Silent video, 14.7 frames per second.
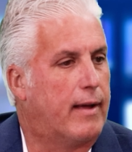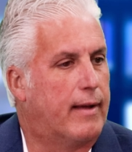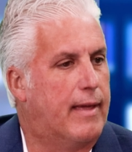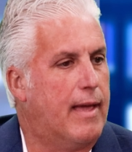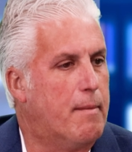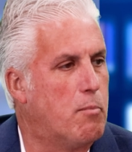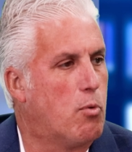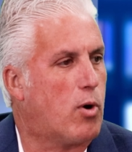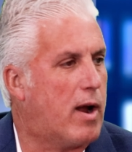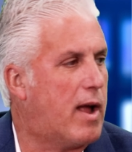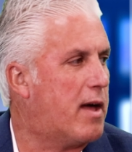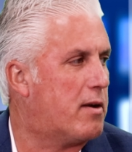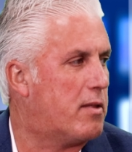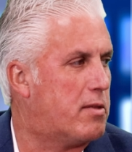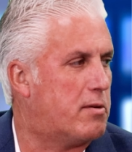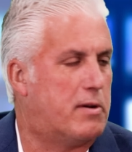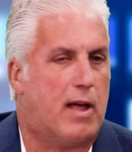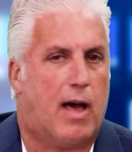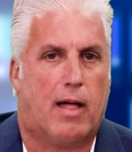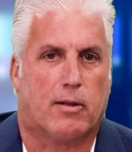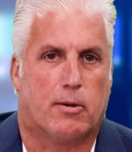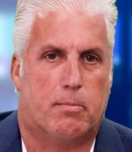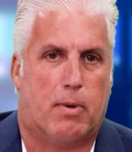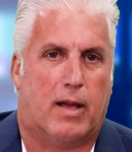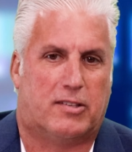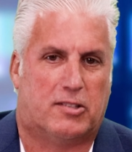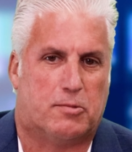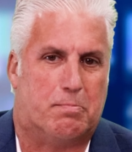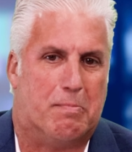get more out of their dollar by
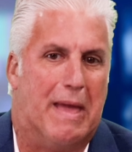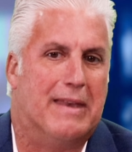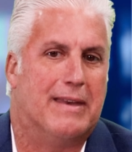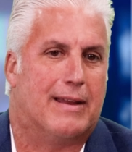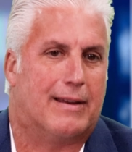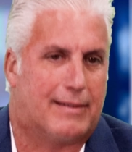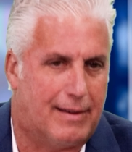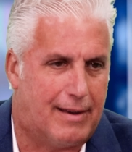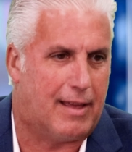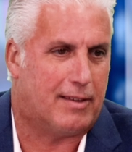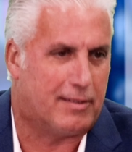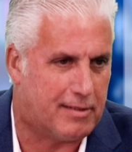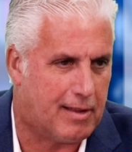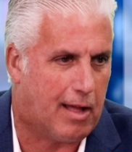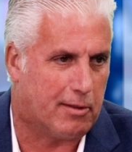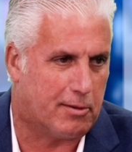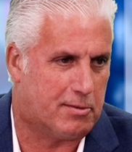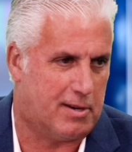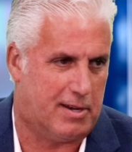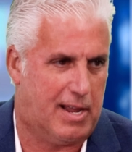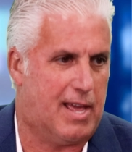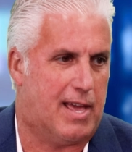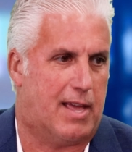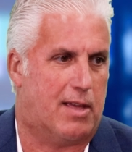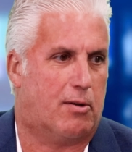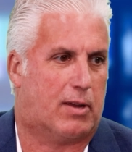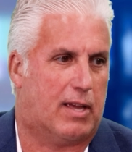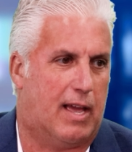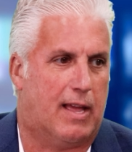spending today's dollar today.
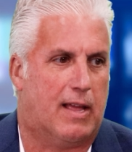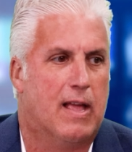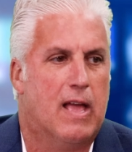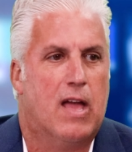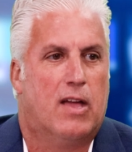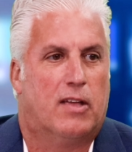Okay.